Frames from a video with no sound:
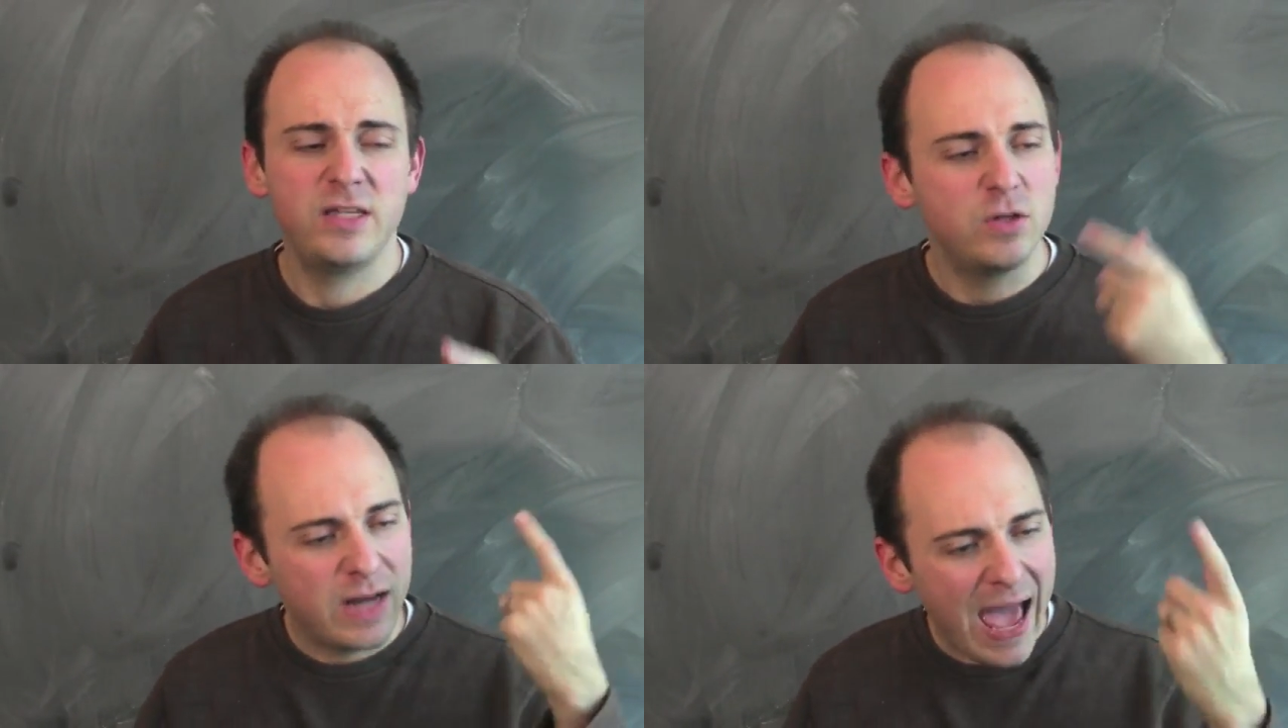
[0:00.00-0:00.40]

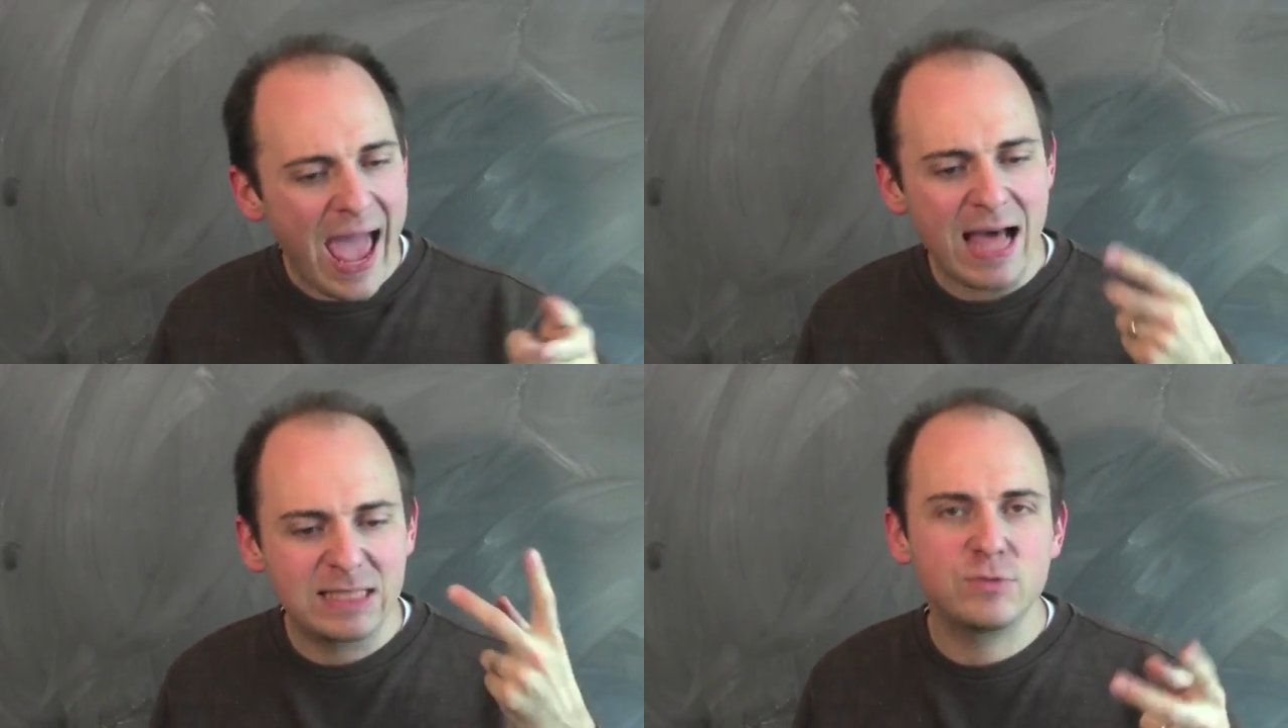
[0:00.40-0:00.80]
You could
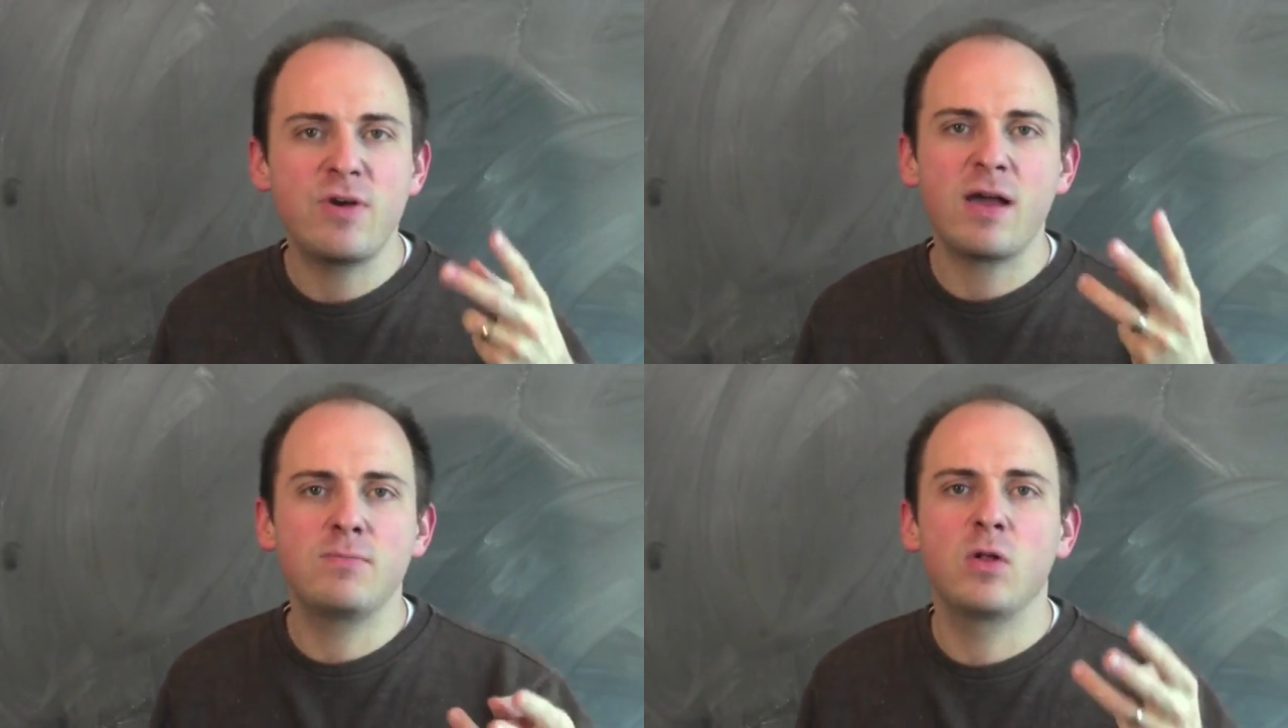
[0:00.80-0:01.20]
add,
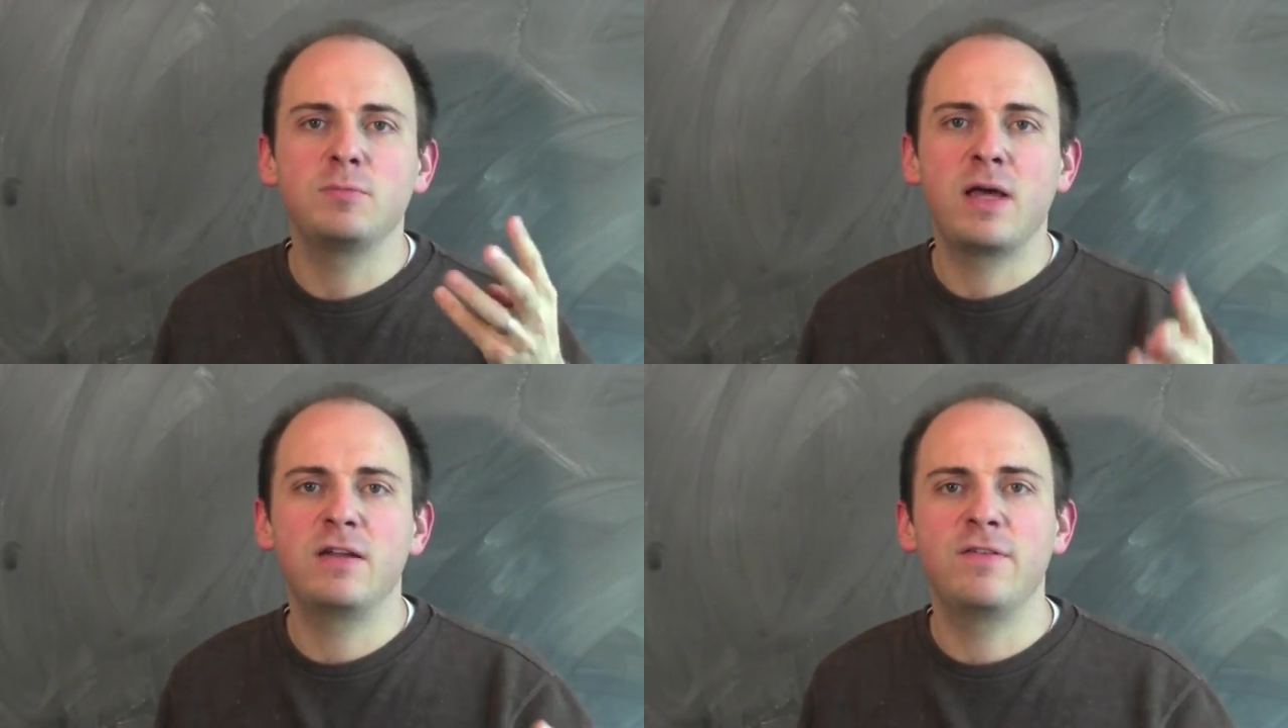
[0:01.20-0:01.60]
subtract,
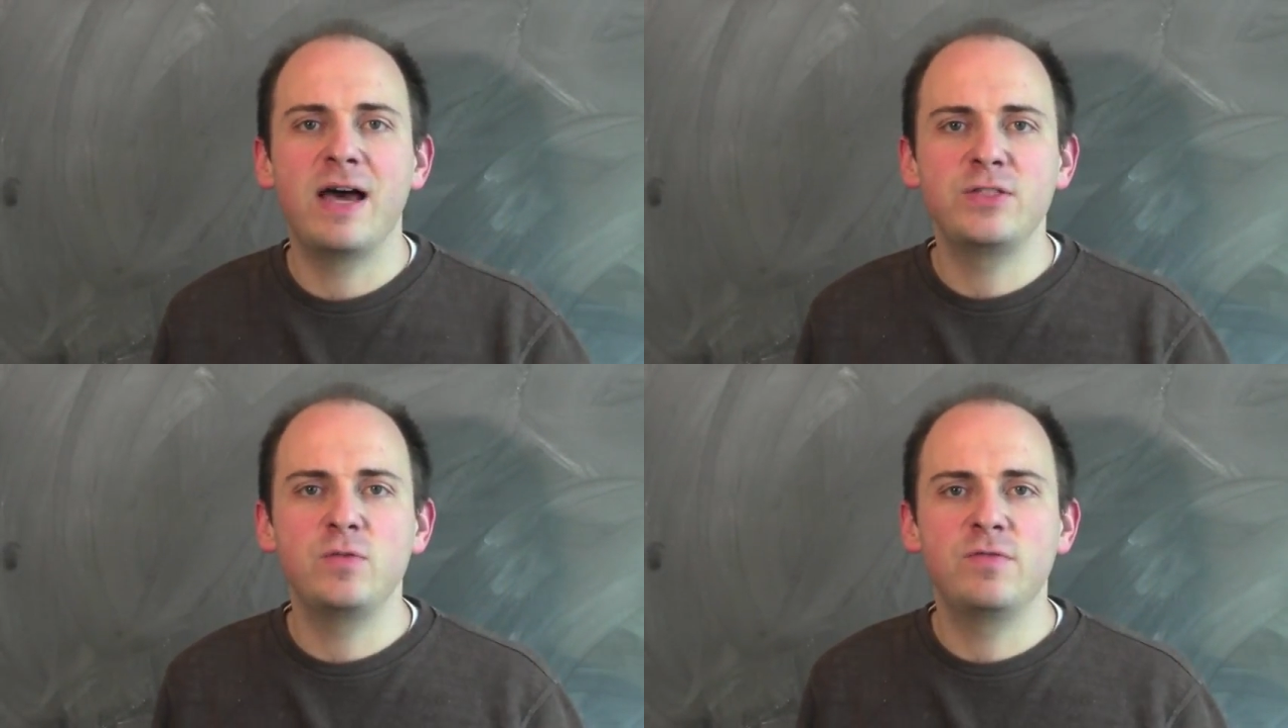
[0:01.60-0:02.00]
multiply,
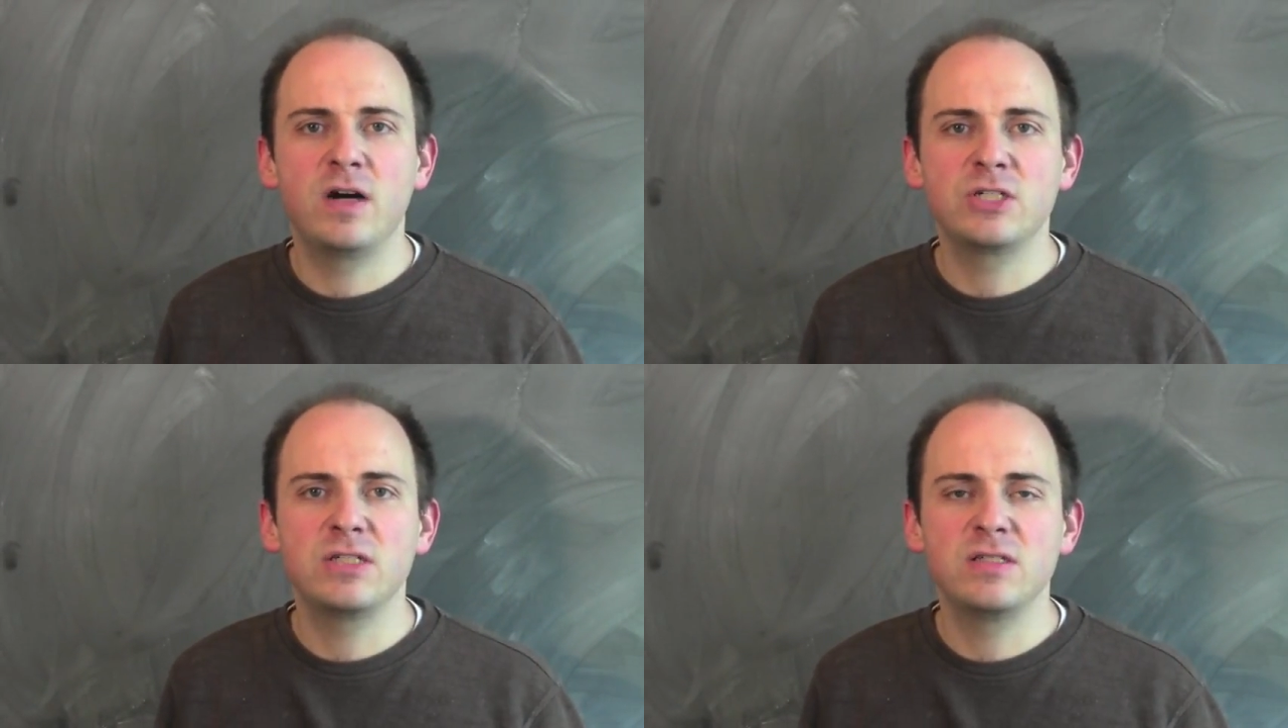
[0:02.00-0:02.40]
divide two
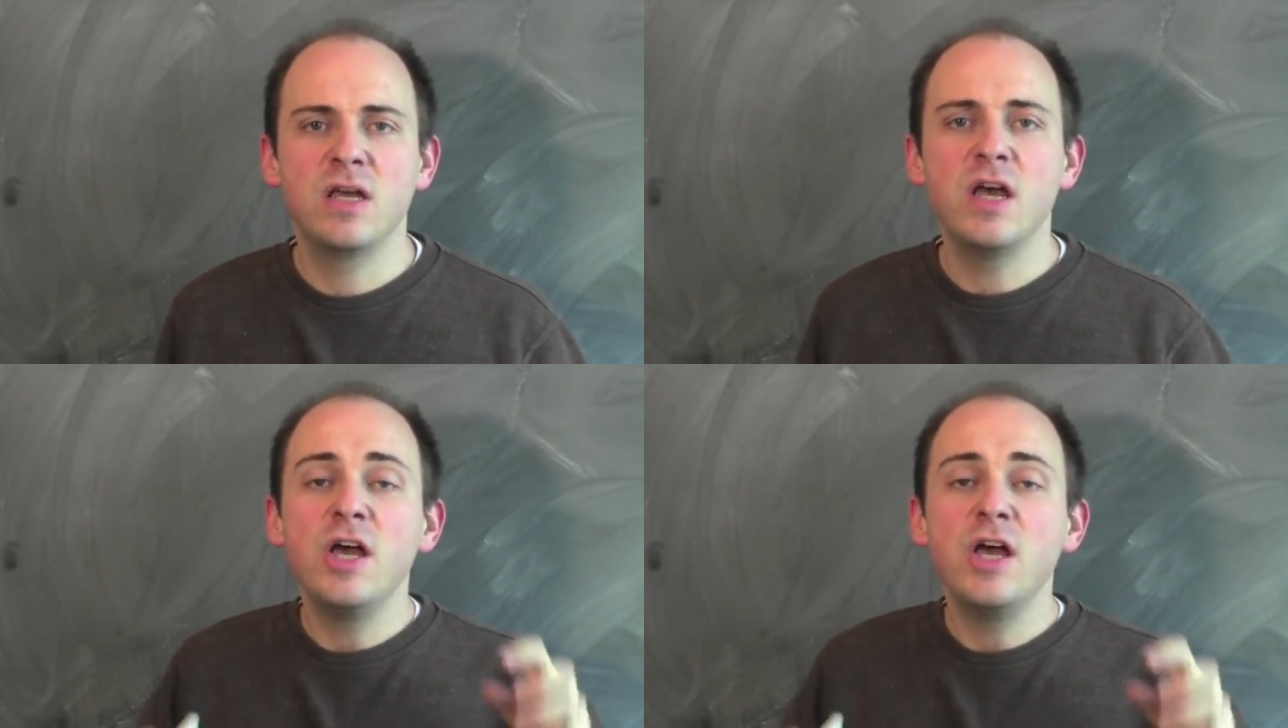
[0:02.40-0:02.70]
functions.